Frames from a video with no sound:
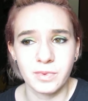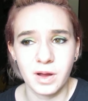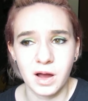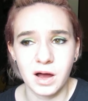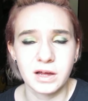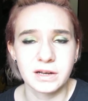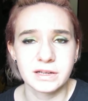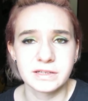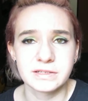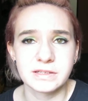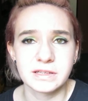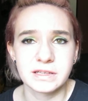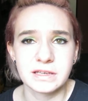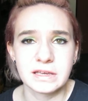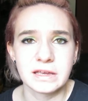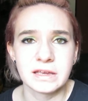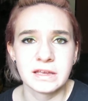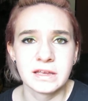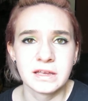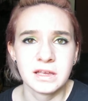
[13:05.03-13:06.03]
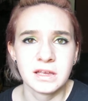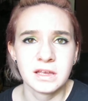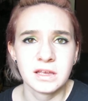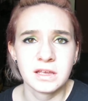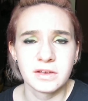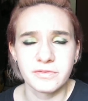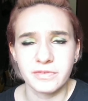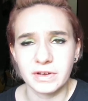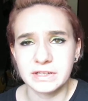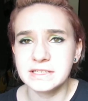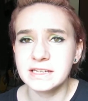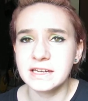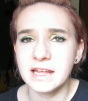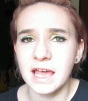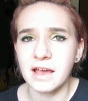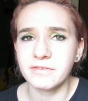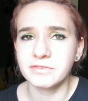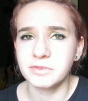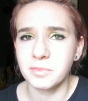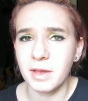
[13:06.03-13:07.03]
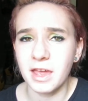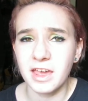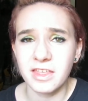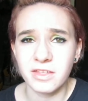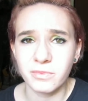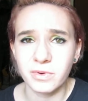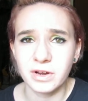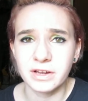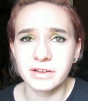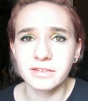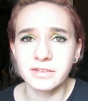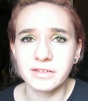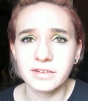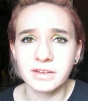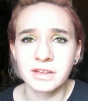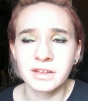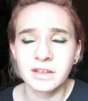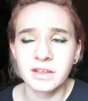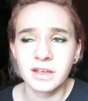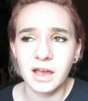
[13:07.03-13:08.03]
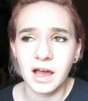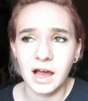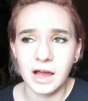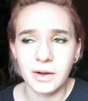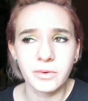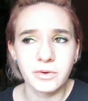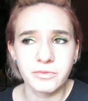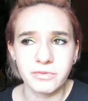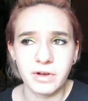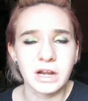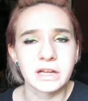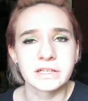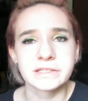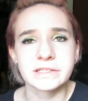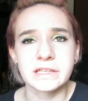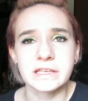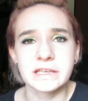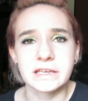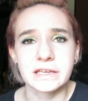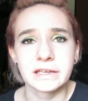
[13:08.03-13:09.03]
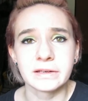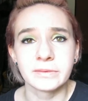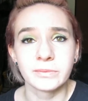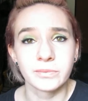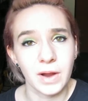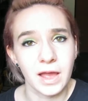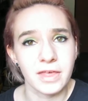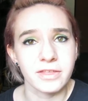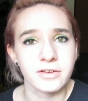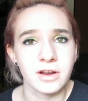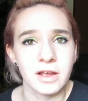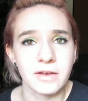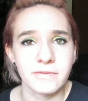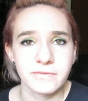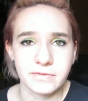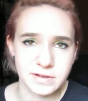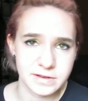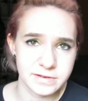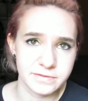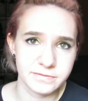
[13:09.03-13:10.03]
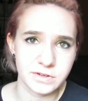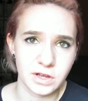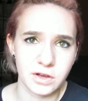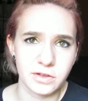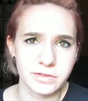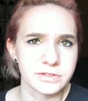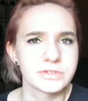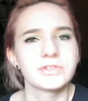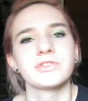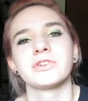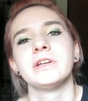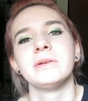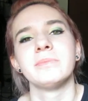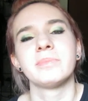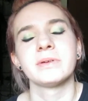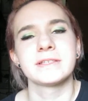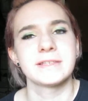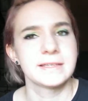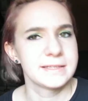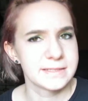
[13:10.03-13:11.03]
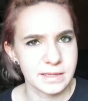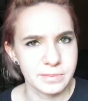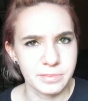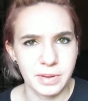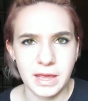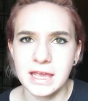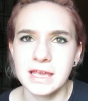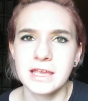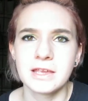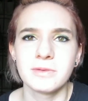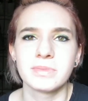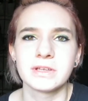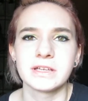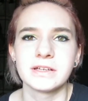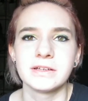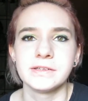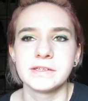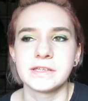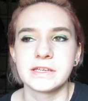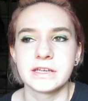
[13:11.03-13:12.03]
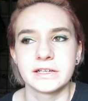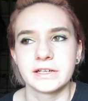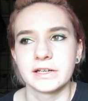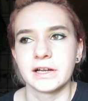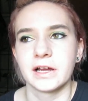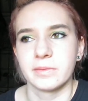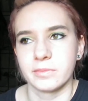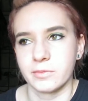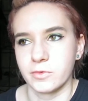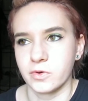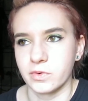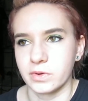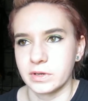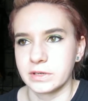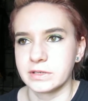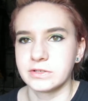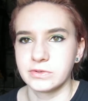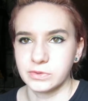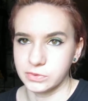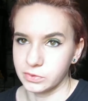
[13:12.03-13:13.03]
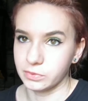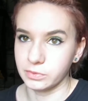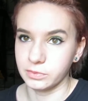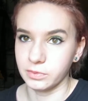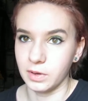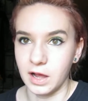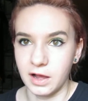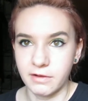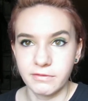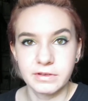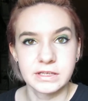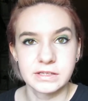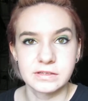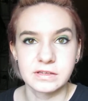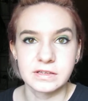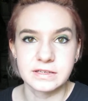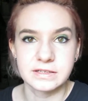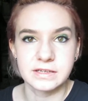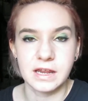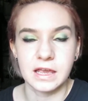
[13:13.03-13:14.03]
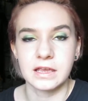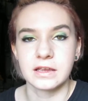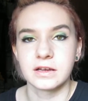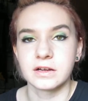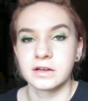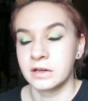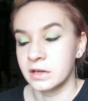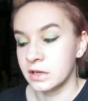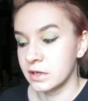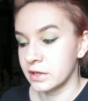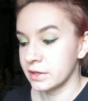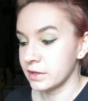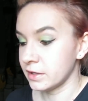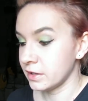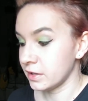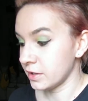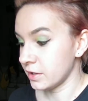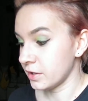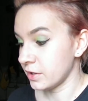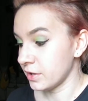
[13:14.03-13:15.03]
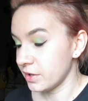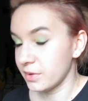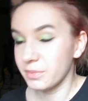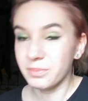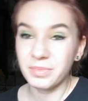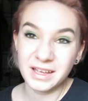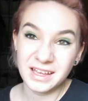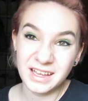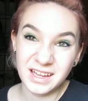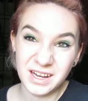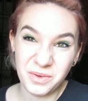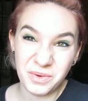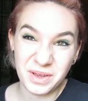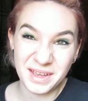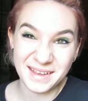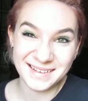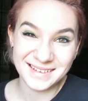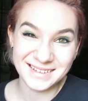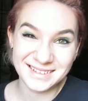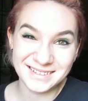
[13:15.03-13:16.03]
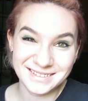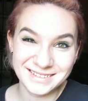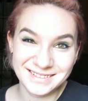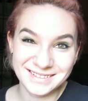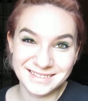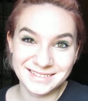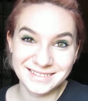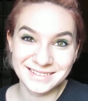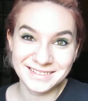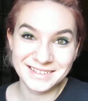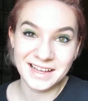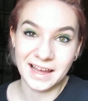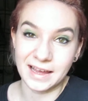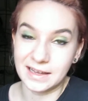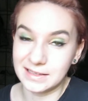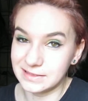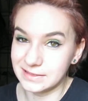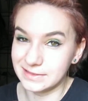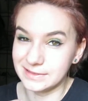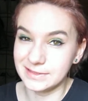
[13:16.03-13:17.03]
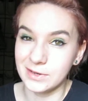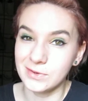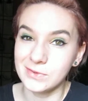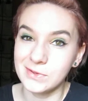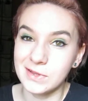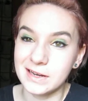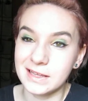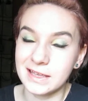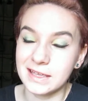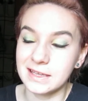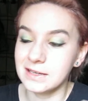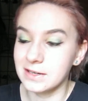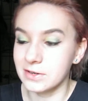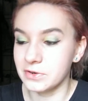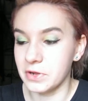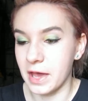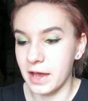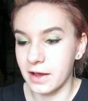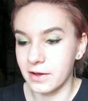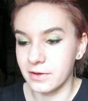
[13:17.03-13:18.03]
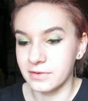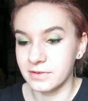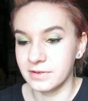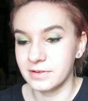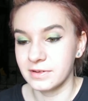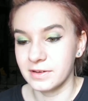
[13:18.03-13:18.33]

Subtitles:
honestly, if I didn't have to pay the rent, I would have honestly rather have lived on the street. But since I'm paying bills here, I'm going to obviously stay here. But anyway, don't let it get you down.